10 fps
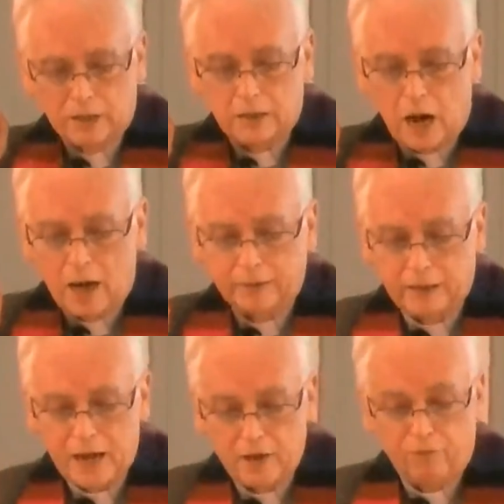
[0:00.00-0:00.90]
God
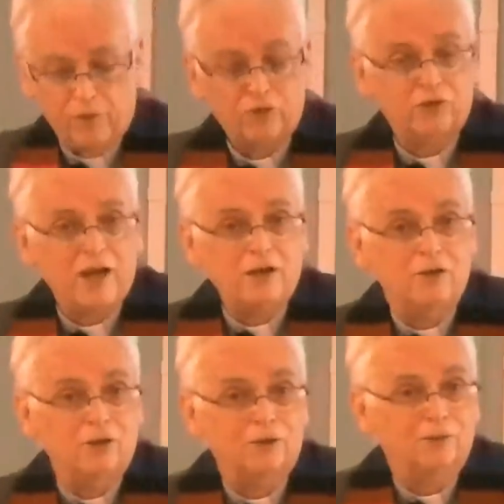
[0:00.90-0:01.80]
can't forsake
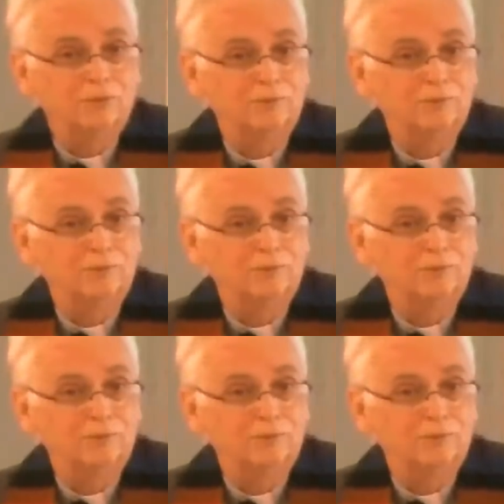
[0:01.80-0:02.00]
you.